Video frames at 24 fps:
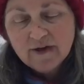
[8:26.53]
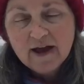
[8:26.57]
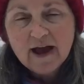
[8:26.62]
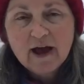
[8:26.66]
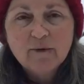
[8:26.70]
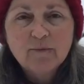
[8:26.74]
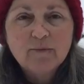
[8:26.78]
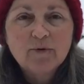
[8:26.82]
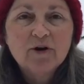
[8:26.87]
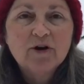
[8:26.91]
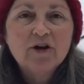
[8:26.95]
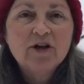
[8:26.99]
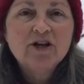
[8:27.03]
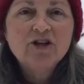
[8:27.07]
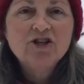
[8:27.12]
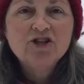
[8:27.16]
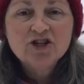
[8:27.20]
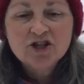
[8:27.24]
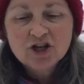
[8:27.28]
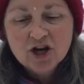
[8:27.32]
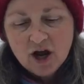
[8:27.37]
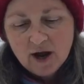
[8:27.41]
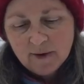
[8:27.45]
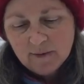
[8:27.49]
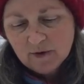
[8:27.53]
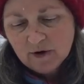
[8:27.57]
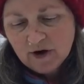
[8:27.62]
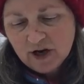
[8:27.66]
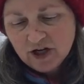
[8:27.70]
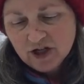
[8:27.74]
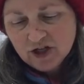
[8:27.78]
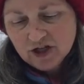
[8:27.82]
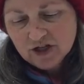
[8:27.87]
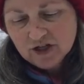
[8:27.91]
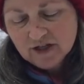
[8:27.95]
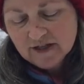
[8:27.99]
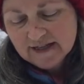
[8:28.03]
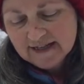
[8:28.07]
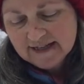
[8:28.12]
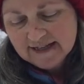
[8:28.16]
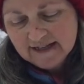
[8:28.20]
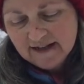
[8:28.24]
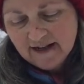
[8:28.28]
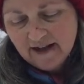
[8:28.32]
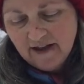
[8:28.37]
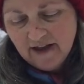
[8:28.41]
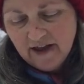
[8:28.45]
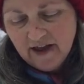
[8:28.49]
helper engine operations.
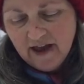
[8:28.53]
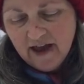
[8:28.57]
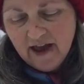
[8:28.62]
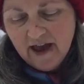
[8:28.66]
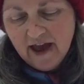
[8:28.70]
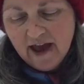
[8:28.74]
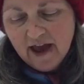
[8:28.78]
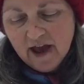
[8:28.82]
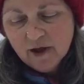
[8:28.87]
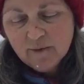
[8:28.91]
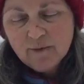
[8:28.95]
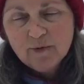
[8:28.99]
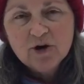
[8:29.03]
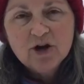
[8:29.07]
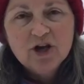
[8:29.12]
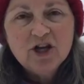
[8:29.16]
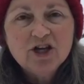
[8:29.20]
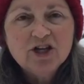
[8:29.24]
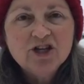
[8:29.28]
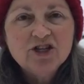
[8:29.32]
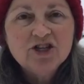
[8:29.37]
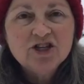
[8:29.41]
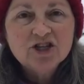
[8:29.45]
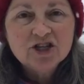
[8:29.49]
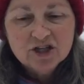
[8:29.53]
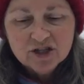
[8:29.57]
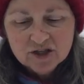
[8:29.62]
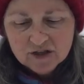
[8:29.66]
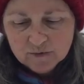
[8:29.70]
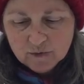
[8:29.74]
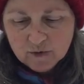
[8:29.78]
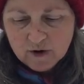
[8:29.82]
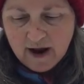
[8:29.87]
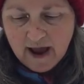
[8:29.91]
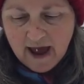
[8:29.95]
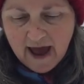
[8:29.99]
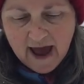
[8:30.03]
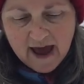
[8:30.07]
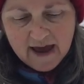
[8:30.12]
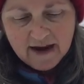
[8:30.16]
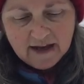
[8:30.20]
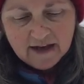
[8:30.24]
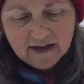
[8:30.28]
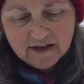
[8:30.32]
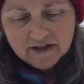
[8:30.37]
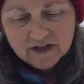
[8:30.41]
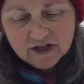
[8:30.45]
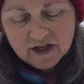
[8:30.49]
Helper engines were
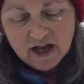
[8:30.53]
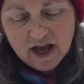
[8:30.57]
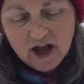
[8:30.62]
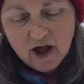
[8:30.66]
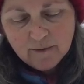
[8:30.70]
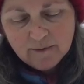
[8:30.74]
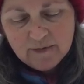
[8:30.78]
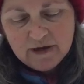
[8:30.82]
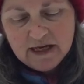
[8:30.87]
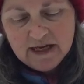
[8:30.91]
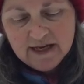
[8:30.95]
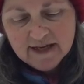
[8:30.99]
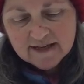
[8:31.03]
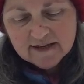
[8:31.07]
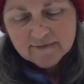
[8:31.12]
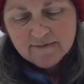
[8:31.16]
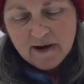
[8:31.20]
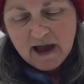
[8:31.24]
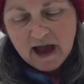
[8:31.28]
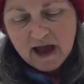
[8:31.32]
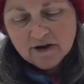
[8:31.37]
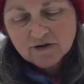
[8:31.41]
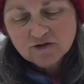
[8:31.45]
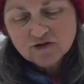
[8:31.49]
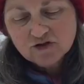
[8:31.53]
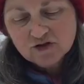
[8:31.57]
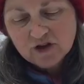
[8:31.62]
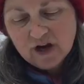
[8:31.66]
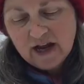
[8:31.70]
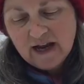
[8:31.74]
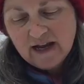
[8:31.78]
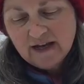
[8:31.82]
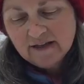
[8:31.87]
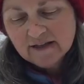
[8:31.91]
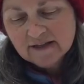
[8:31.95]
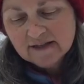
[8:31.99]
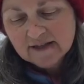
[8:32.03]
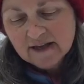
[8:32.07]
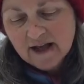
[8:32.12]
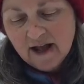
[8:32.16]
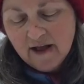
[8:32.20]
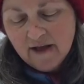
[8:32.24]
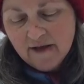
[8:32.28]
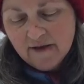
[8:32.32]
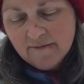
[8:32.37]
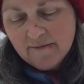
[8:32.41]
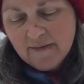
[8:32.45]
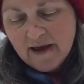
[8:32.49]
added to help eastbound trains
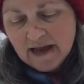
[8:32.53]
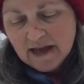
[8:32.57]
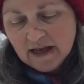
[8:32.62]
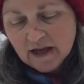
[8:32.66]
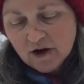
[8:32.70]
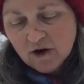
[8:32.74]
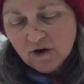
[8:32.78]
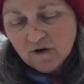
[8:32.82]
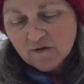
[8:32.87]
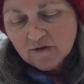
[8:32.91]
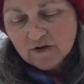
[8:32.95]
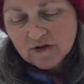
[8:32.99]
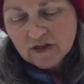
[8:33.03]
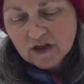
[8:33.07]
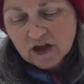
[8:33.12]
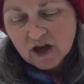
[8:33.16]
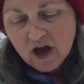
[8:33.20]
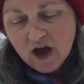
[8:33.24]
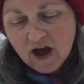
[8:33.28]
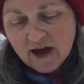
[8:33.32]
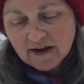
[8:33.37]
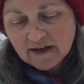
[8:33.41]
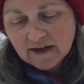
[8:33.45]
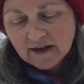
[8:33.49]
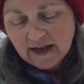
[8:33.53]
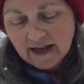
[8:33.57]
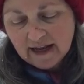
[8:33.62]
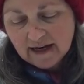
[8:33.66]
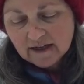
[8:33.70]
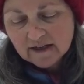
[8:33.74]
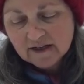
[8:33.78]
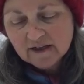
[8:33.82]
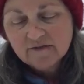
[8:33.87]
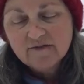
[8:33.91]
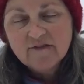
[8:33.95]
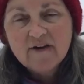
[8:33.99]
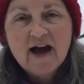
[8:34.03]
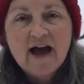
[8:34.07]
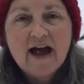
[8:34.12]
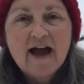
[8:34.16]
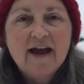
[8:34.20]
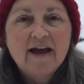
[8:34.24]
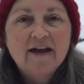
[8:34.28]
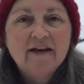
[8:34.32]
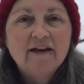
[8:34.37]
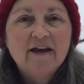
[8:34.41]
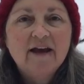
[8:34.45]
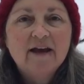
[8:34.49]
make it over the Continental
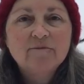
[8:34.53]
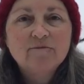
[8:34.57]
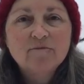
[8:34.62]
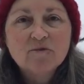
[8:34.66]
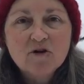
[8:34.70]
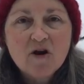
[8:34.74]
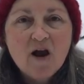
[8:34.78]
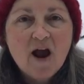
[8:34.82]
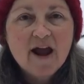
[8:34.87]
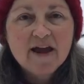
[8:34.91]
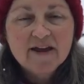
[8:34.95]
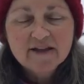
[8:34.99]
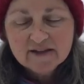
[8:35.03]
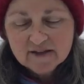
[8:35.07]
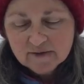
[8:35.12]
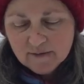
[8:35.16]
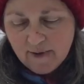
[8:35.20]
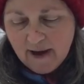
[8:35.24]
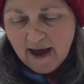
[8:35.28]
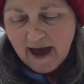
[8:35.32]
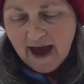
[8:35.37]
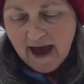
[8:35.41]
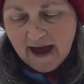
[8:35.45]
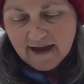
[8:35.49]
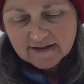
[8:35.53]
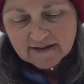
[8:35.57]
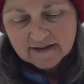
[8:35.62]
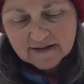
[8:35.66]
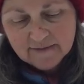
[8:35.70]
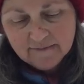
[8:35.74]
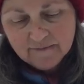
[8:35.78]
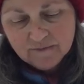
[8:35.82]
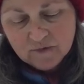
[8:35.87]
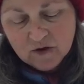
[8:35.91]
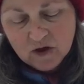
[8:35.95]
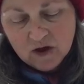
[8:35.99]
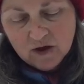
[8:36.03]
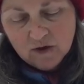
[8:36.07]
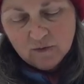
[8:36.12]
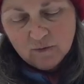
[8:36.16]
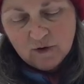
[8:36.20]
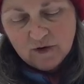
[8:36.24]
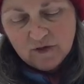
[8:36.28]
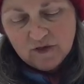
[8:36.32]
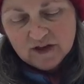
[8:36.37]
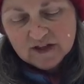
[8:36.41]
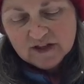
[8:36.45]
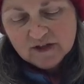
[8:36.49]
Divide at Moriah's Pass,
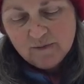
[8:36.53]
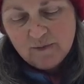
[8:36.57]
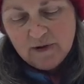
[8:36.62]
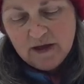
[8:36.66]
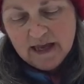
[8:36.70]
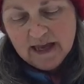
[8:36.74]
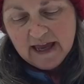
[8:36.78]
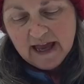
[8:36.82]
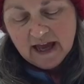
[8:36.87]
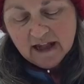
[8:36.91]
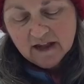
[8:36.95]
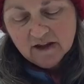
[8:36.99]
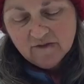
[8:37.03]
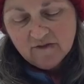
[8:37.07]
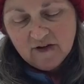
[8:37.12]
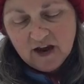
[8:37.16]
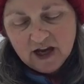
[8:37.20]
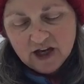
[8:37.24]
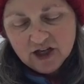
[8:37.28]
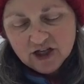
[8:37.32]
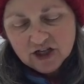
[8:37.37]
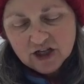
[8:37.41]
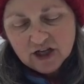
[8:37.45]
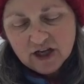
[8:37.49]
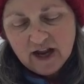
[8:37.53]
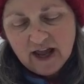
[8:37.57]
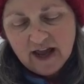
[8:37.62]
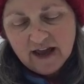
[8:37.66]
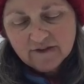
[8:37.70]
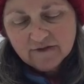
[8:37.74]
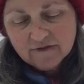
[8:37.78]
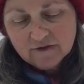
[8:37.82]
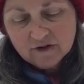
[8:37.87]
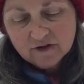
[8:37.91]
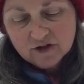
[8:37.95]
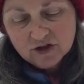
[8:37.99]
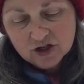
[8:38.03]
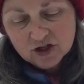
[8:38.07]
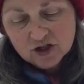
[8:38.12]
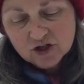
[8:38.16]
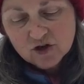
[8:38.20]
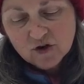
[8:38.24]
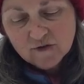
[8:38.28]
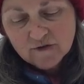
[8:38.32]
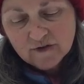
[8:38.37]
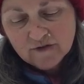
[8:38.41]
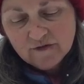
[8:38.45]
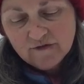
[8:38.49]
with its peak elevation at just
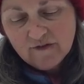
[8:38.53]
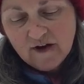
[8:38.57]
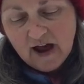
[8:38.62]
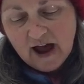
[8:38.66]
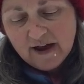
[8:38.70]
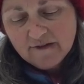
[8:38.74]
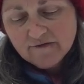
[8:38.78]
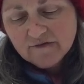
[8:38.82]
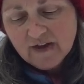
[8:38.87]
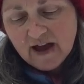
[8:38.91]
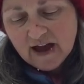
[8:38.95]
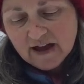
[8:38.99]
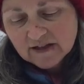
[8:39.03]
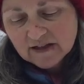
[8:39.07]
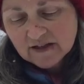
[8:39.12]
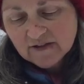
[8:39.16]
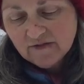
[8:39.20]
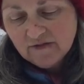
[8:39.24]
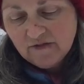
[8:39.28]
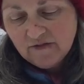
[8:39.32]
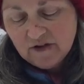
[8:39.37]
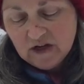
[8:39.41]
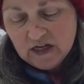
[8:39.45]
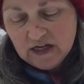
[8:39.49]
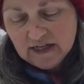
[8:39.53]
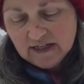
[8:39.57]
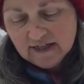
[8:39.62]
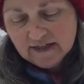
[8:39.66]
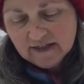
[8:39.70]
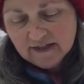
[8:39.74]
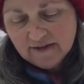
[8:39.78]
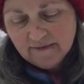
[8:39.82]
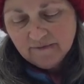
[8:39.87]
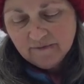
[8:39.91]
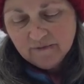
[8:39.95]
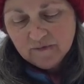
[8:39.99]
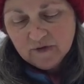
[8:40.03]
over 5,000 feet.